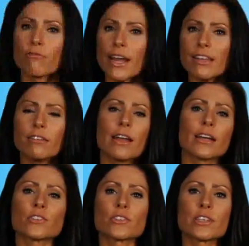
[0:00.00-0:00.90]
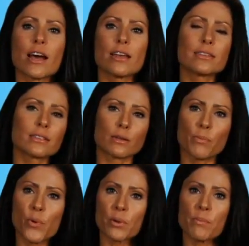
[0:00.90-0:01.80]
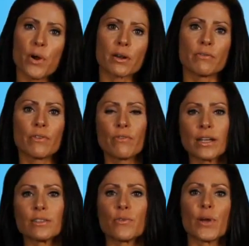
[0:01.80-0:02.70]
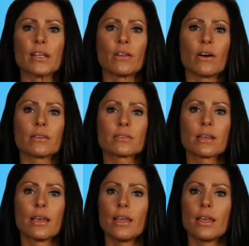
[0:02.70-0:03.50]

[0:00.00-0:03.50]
Regular exercise is an important part of effective weight loss.